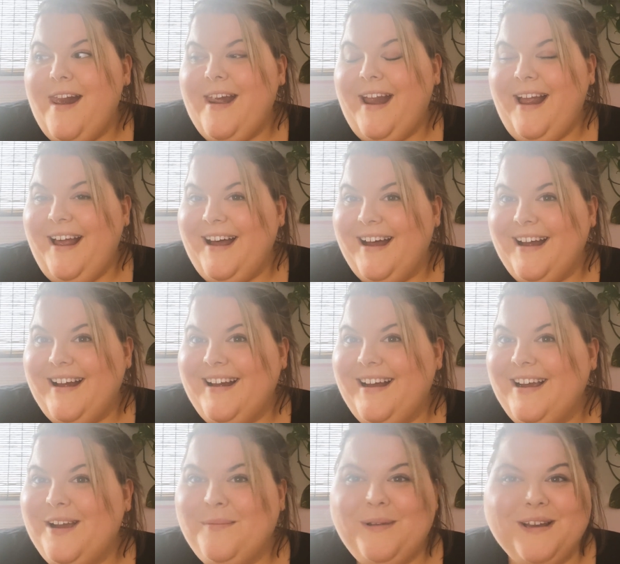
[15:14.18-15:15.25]
Yeah, I
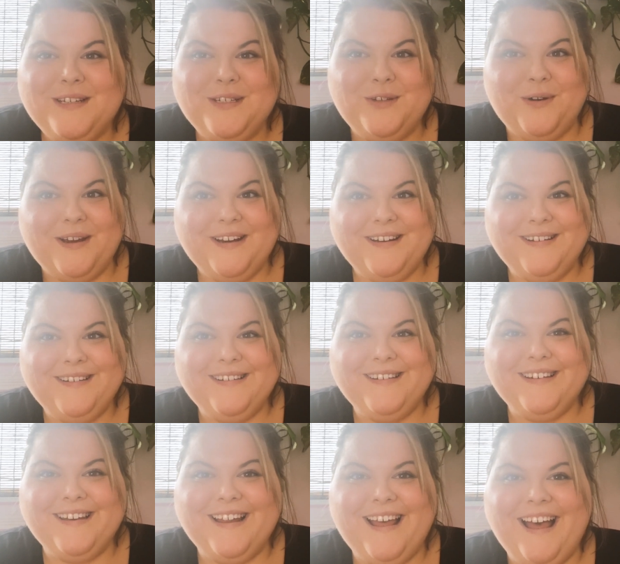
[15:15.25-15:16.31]
hope you guys enjoyed.
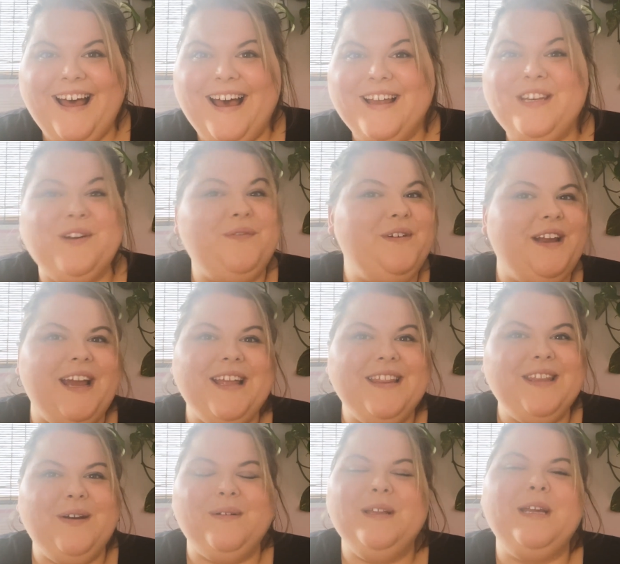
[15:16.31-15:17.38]
Uh, don't forget,
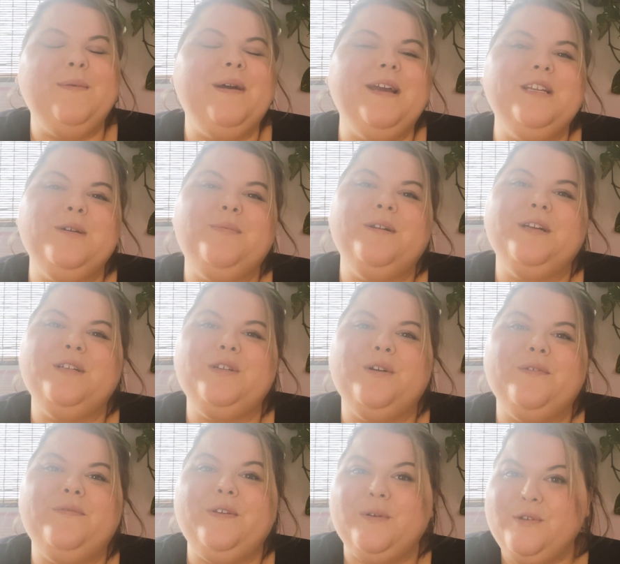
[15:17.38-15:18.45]
the only way to predict your
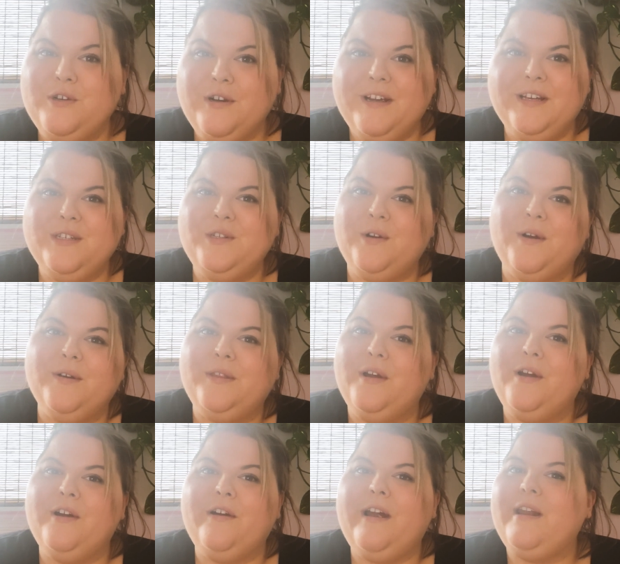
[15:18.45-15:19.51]
future is to go out there
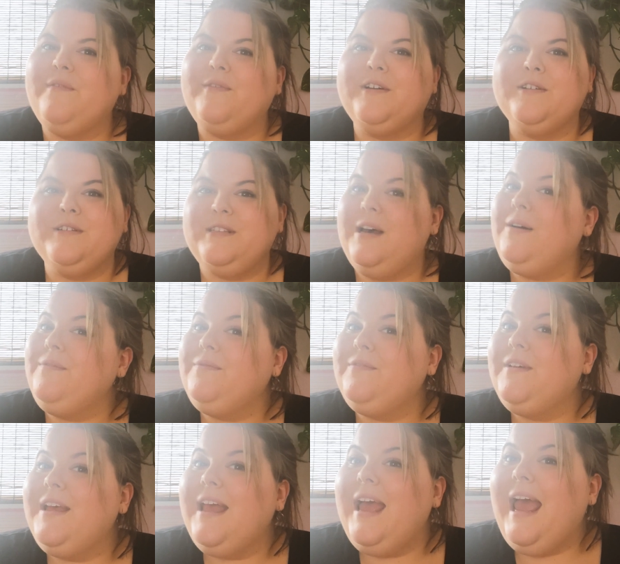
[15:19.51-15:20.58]
and create it for yourself,
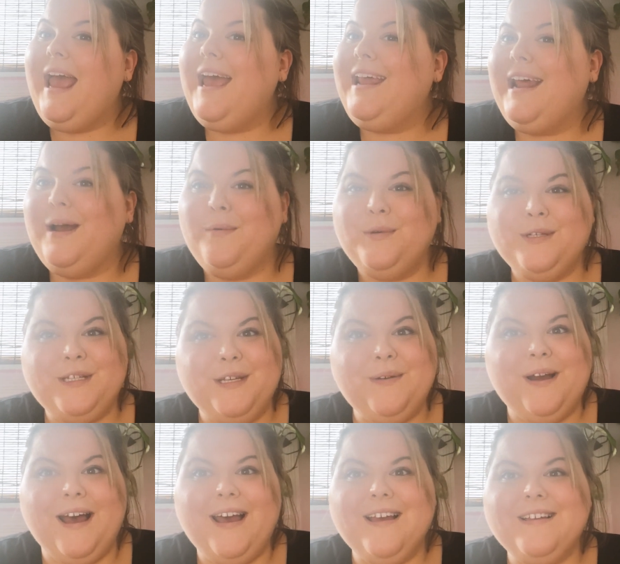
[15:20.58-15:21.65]
and I will see you
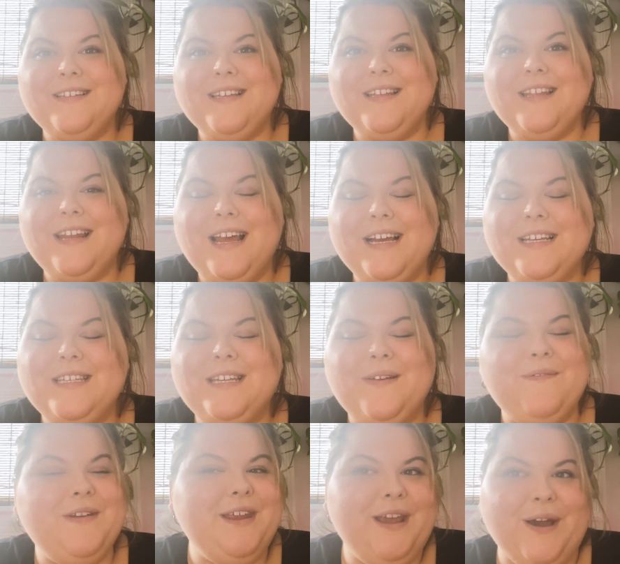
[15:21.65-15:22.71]
guys in the next
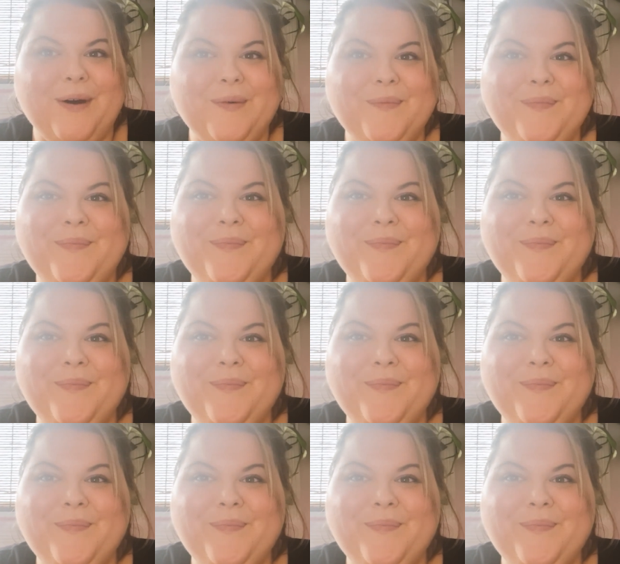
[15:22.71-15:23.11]
video.